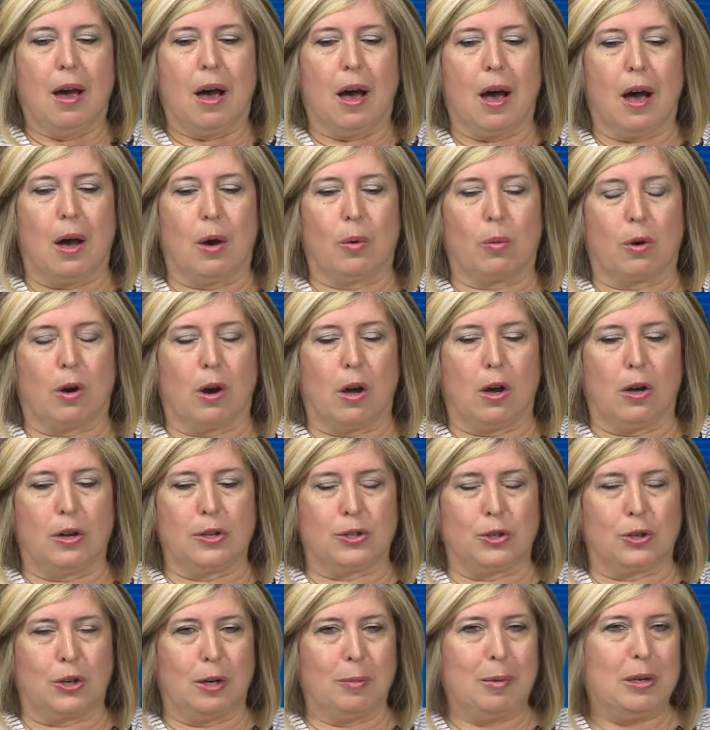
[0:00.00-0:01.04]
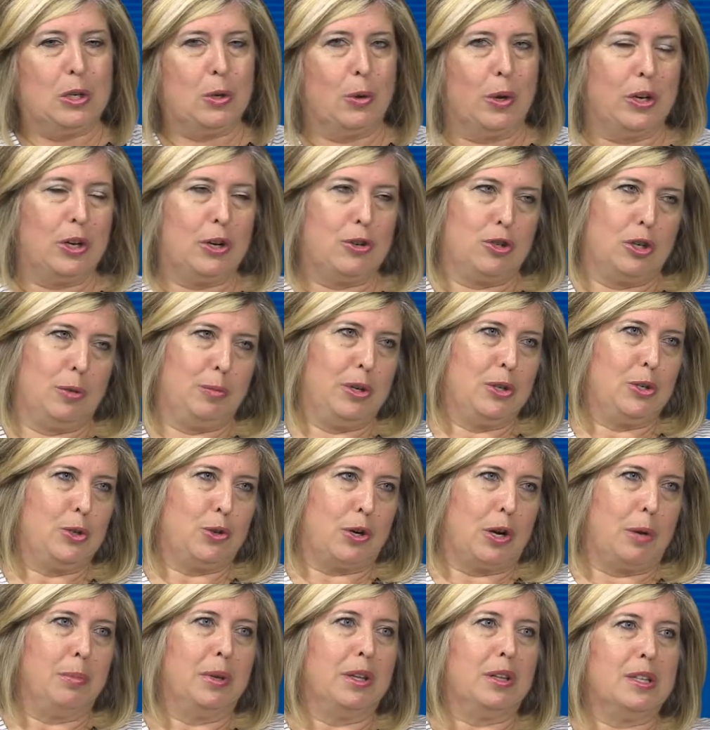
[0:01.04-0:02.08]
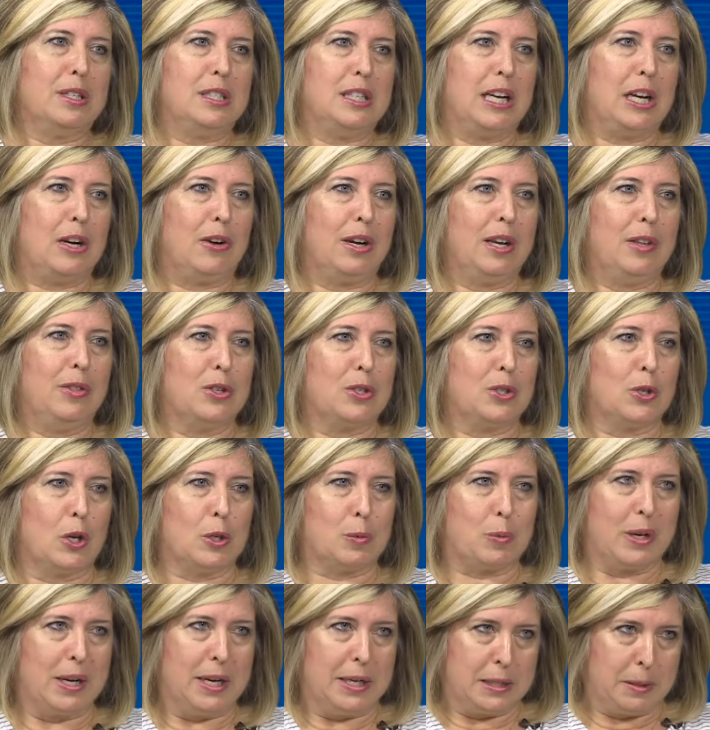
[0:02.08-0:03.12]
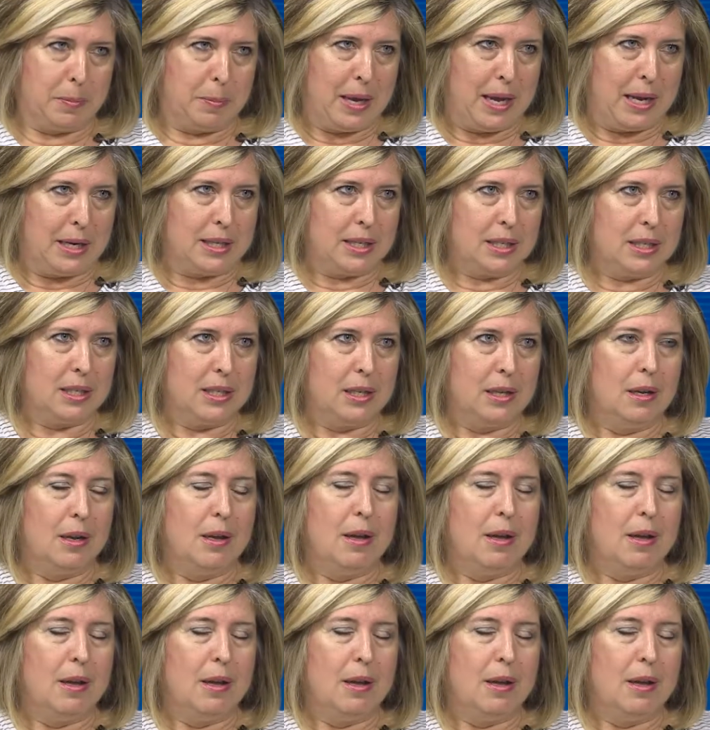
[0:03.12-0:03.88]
We're also going to be doing a tribute to our military in the Salisbury Independent.